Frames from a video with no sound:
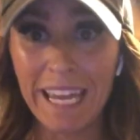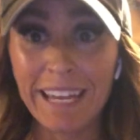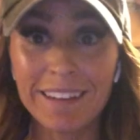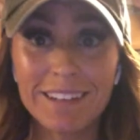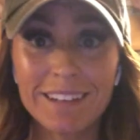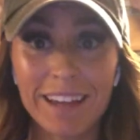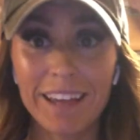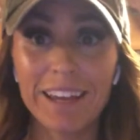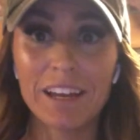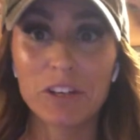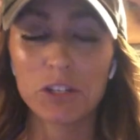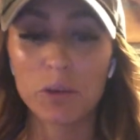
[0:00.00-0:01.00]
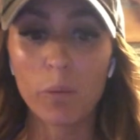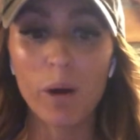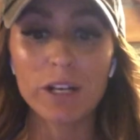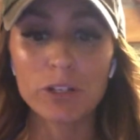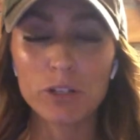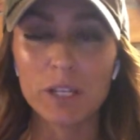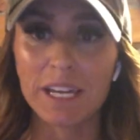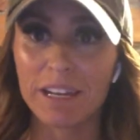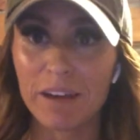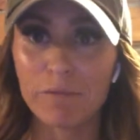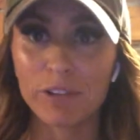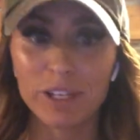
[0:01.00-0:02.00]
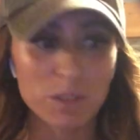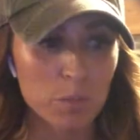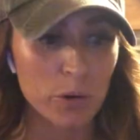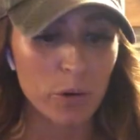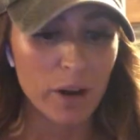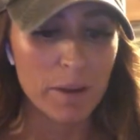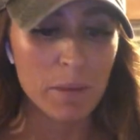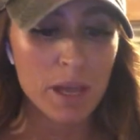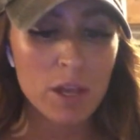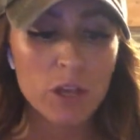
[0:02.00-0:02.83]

and I can actually watch like a Netflix program.